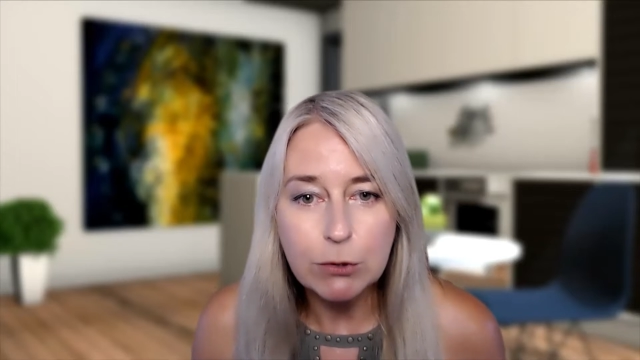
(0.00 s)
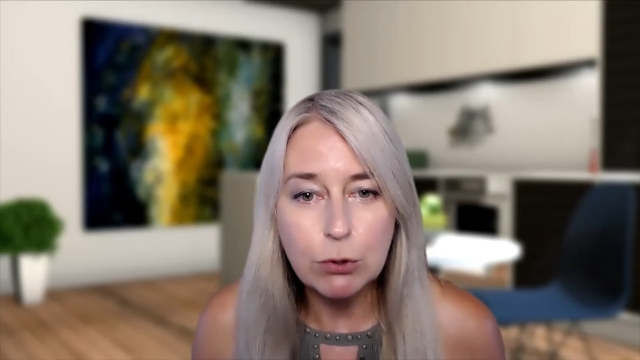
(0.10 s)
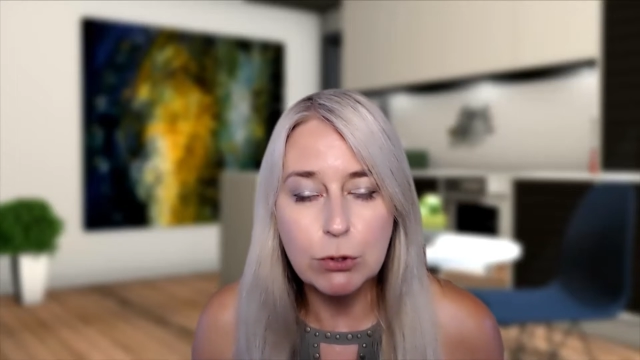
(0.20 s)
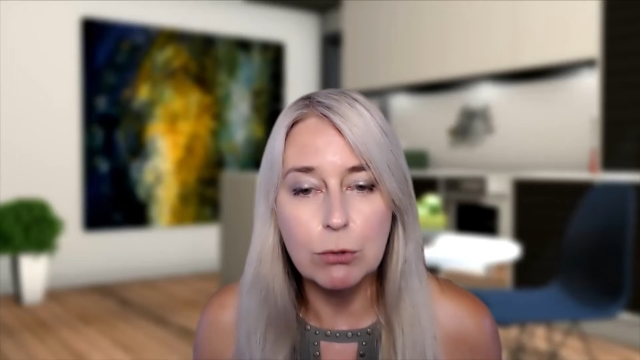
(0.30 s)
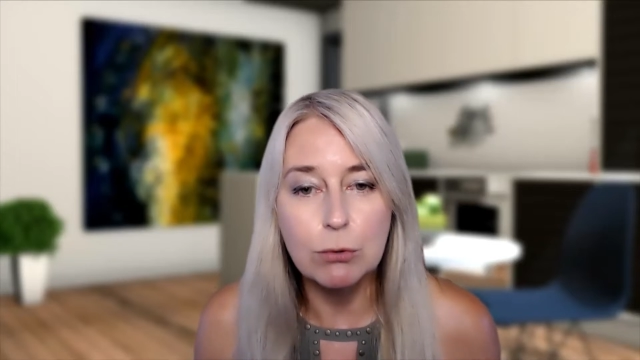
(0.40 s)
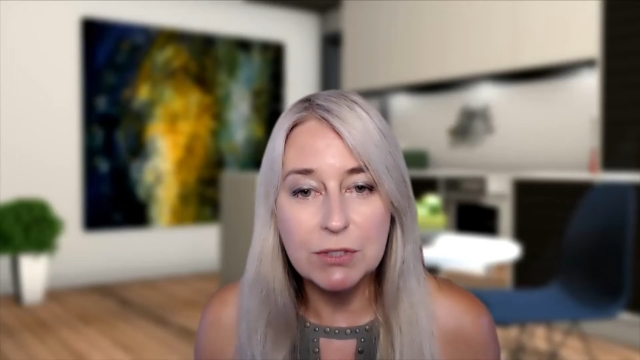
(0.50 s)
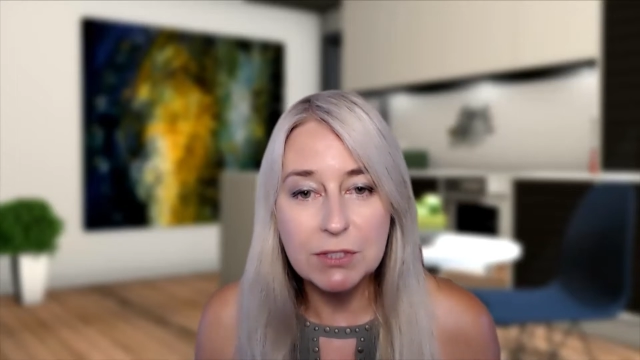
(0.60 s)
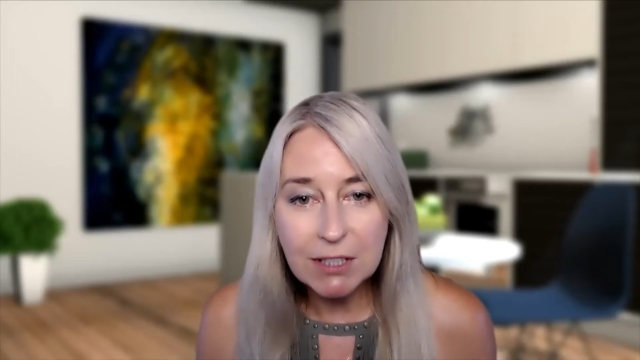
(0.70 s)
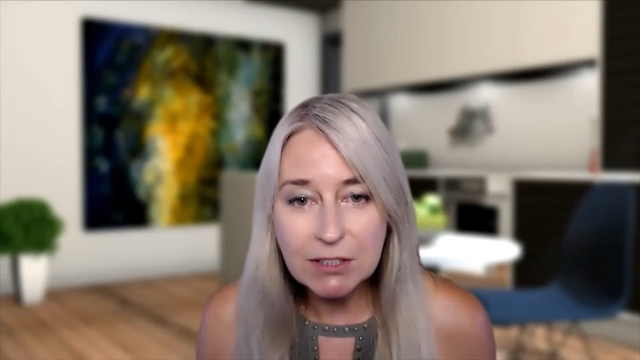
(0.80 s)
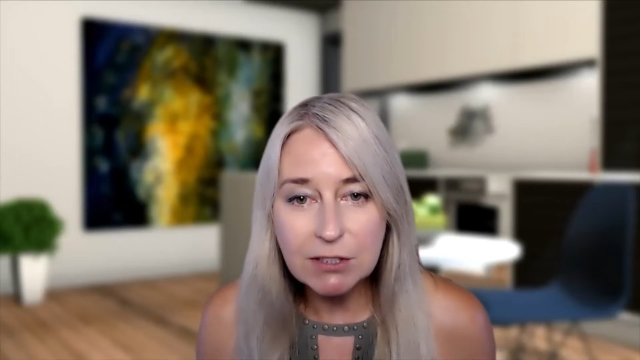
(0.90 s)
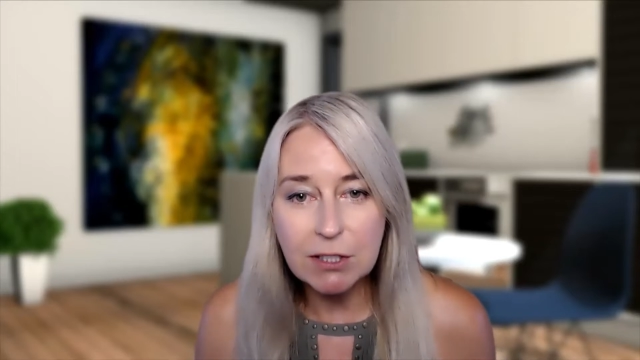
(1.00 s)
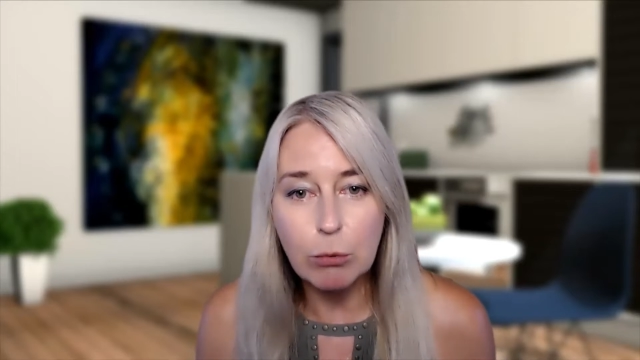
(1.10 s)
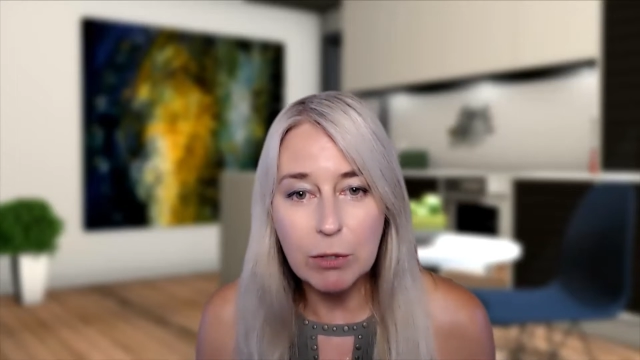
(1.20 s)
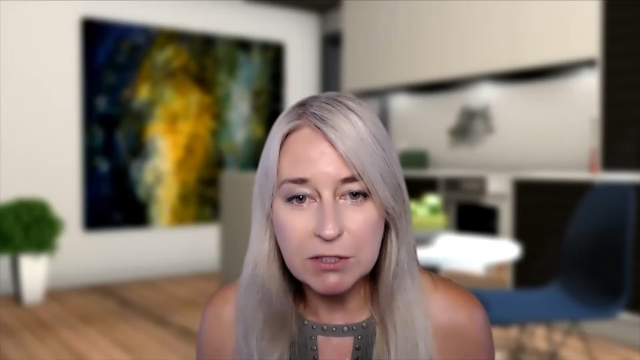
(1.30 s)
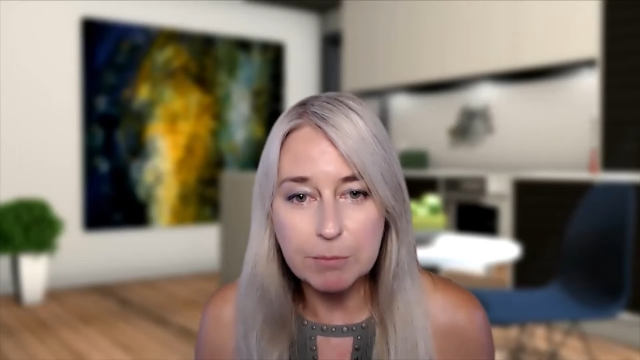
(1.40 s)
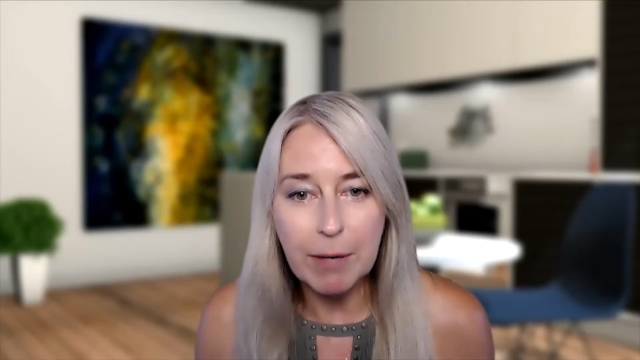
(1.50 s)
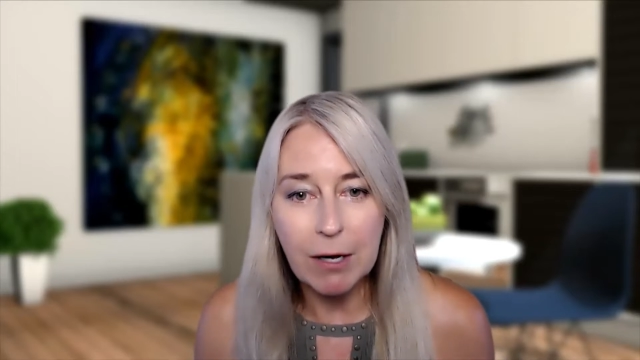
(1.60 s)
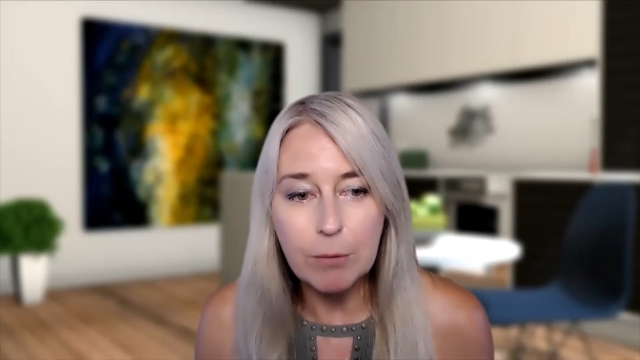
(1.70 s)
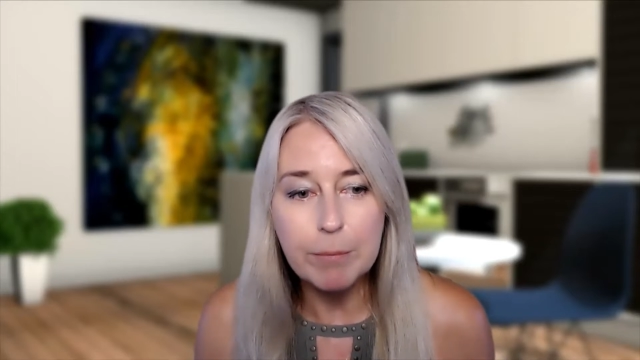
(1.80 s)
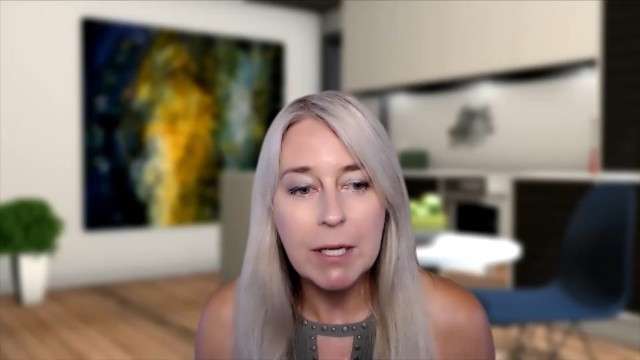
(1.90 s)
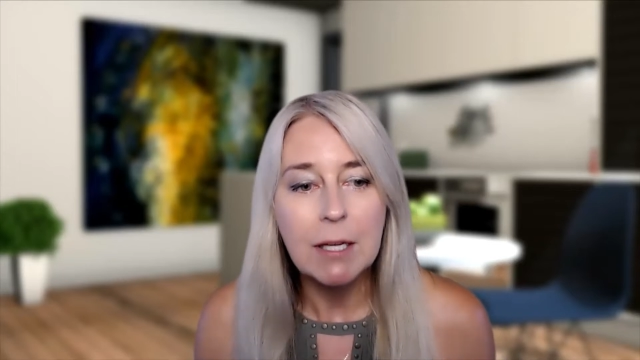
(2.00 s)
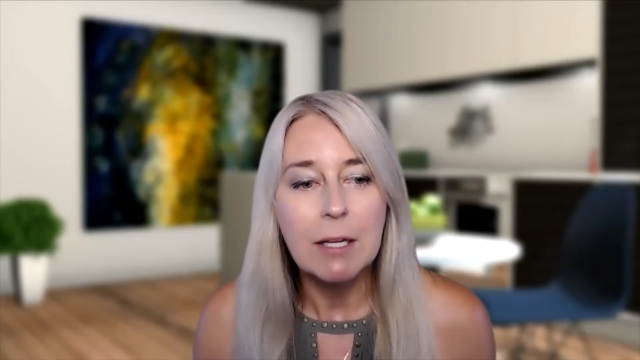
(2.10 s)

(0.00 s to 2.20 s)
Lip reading: to 60 watts bulb,